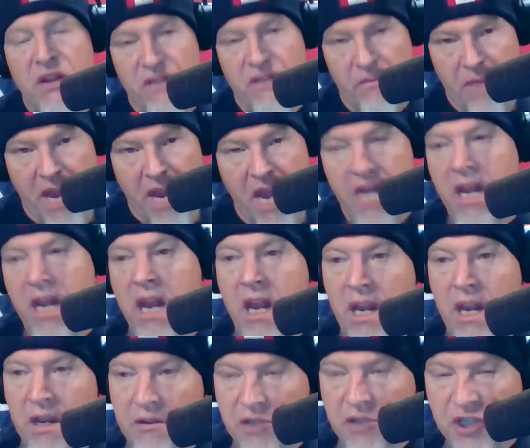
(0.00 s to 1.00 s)
to man,
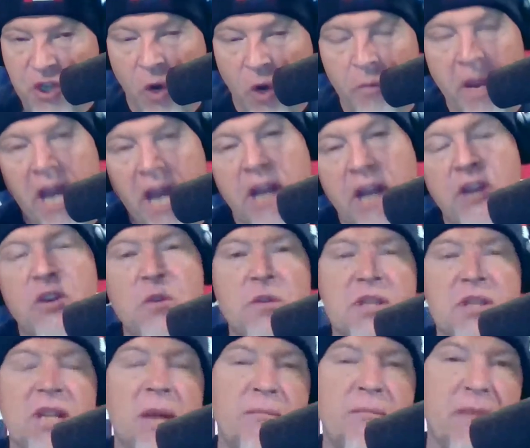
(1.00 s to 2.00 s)
showed me how to
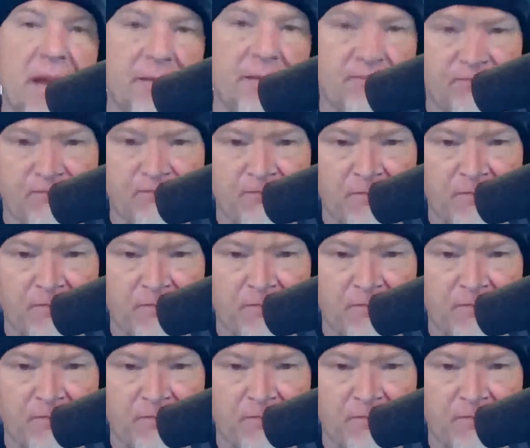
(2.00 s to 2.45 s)
do something.